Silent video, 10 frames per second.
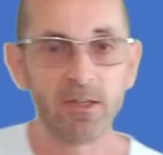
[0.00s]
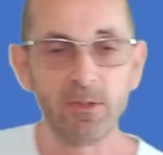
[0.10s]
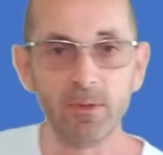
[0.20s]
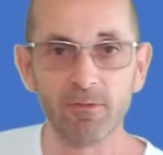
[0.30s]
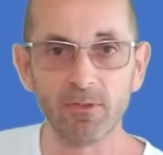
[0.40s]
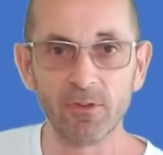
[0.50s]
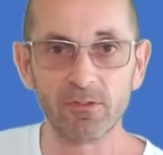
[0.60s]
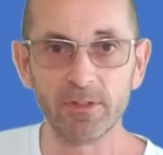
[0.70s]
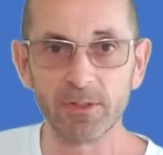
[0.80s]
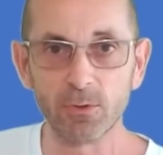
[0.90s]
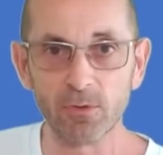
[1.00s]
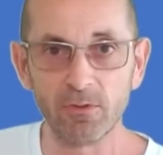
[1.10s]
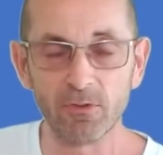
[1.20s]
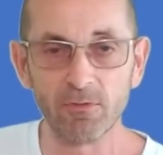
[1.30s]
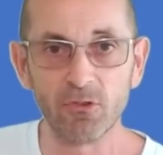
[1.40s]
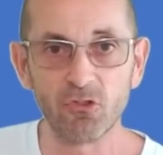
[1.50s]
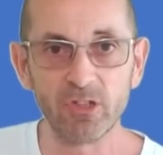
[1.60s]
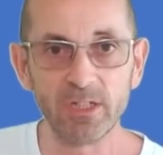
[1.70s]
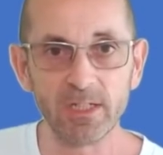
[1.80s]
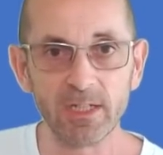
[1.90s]
universally according to the
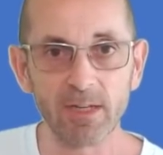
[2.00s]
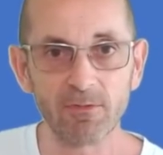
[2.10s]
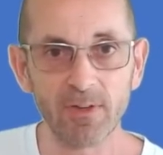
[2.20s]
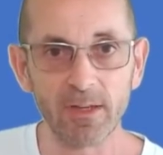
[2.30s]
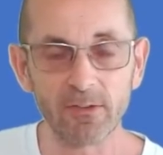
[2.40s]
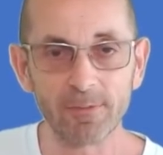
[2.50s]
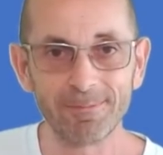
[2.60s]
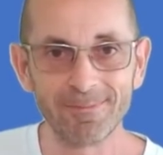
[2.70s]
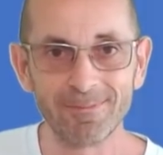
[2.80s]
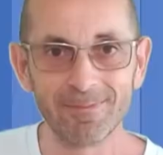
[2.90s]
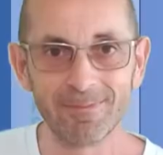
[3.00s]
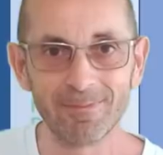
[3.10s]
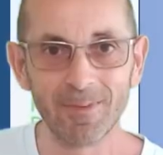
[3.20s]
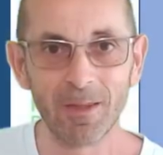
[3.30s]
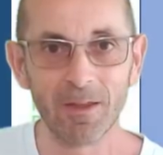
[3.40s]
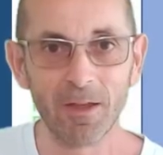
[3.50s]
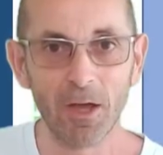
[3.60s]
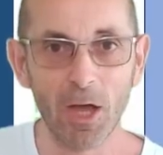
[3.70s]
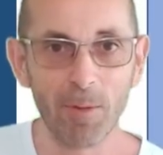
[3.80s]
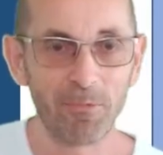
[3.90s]
GEFS.
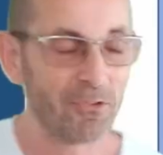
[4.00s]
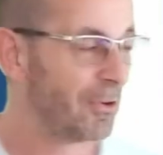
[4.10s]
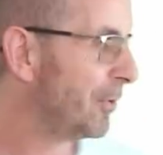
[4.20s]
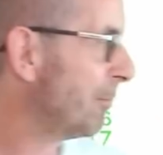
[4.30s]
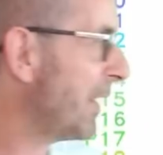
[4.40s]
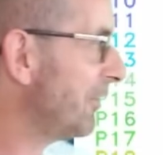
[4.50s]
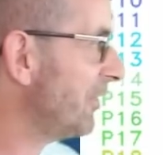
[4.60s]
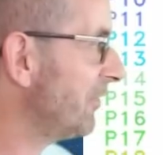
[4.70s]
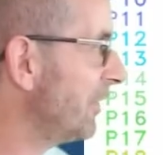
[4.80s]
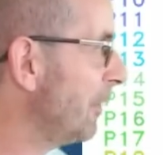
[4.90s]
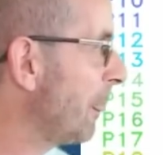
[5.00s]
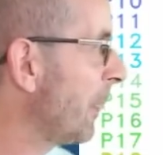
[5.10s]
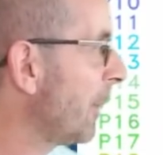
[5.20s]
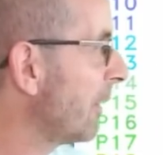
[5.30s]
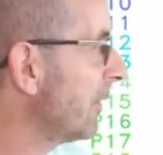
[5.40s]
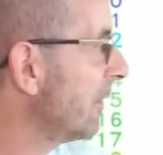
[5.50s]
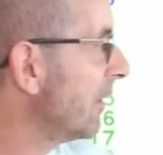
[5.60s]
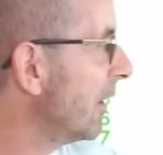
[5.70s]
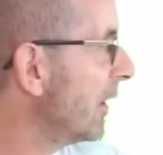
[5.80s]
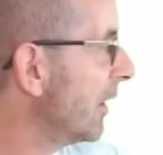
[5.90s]
Up to Manchester,
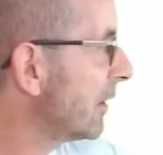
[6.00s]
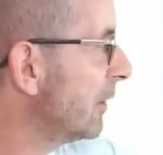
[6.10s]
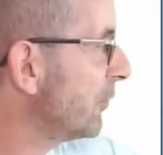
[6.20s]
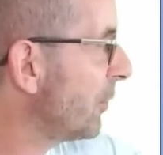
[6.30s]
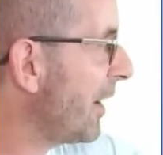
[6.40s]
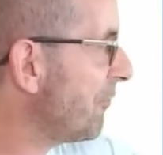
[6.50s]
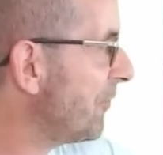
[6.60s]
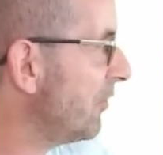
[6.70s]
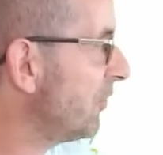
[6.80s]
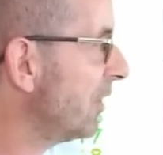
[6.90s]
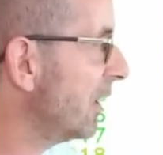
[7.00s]
close to average,